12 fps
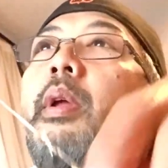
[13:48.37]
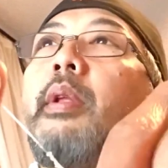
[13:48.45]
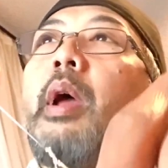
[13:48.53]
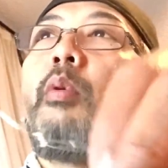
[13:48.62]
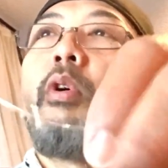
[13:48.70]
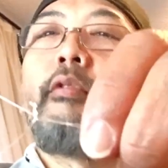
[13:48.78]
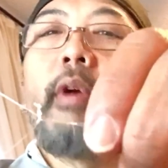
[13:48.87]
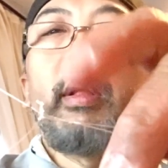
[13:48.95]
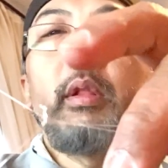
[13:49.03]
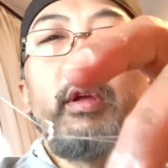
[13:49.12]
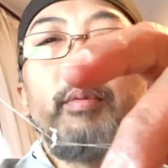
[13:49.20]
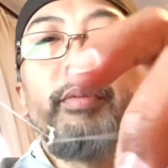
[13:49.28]
it down will
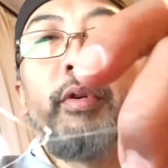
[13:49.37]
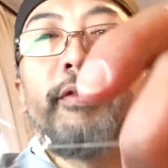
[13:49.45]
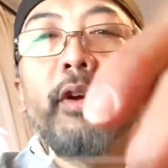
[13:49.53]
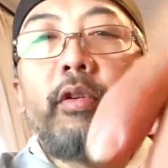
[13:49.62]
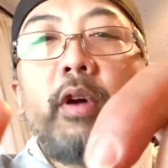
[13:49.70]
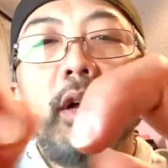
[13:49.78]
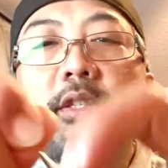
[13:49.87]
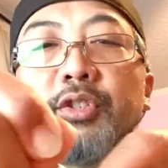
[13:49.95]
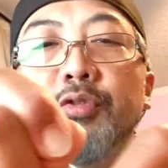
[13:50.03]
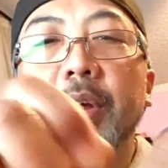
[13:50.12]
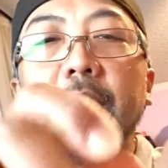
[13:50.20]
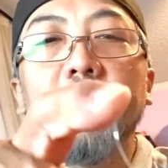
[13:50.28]
greatly improve your knot
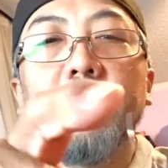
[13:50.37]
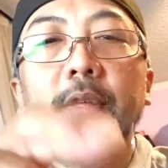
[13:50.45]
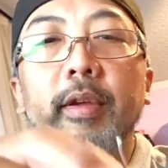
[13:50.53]
strength.